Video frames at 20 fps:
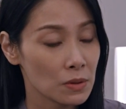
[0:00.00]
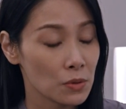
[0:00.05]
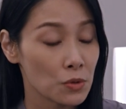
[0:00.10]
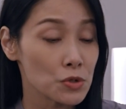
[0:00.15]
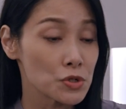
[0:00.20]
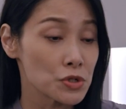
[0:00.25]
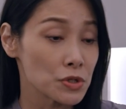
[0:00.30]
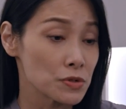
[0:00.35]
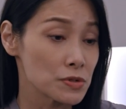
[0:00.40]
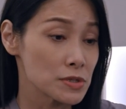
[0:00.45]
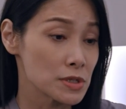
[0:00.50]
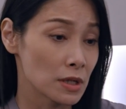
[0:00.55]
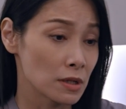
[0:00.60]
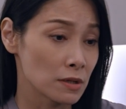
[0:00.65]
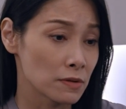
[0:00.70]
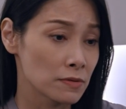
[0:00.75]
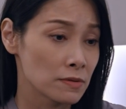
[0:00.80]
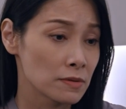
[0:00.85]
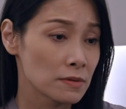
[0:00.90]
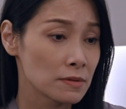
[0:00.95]
Who should you
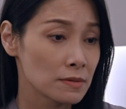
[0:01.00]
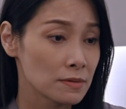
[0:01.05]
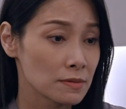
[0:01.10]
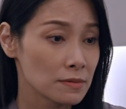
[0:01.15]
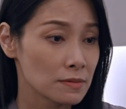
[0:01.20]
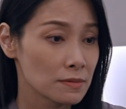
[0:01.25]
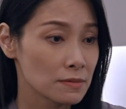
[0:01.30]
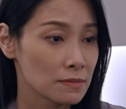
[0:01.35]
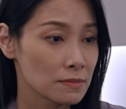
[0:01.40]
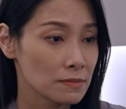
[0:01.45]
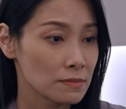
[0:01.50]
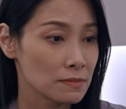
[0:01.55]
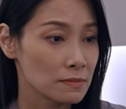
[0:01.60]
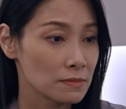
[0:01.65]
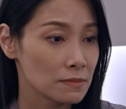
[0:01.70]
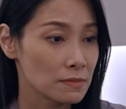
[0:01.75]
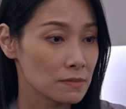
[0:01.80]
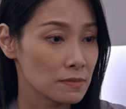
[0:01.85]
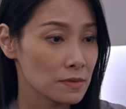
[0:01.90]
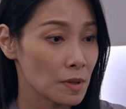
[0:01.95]
save?
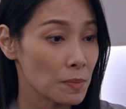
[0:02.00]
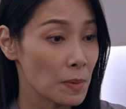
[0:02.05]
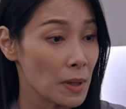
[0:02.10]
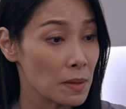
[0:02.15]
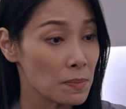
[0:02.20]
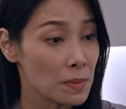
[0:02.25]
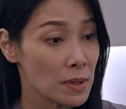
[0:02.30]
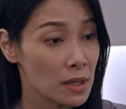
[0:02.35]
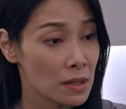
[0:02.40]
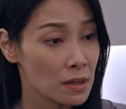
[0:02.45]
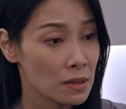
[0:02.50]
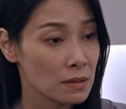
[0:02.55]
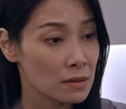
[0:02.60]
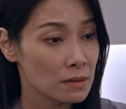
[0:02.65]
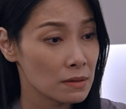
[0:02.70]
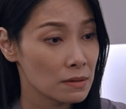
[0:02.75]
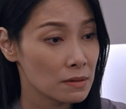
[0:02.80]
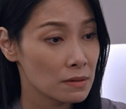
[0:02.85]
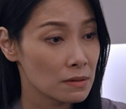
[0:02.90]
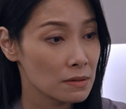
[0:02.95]
The baby?
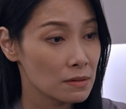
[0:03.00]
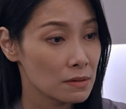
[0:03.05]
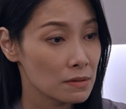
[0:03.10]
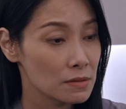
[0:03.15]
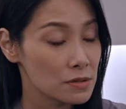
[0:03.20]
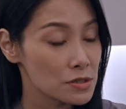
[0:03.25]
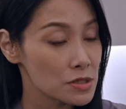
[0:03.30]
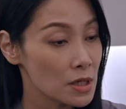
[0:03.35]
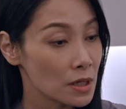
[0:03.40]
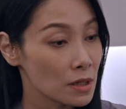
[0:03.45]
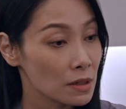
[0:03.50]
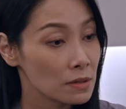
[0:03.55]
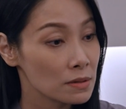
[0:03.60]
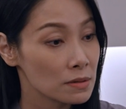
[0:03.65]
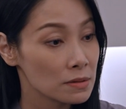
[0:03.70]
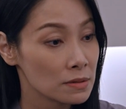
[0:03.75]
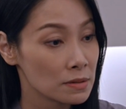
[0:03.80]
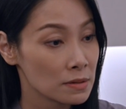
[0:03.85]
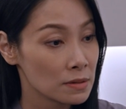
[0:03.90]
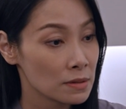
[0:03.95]

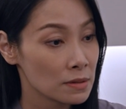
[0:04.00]
Jane?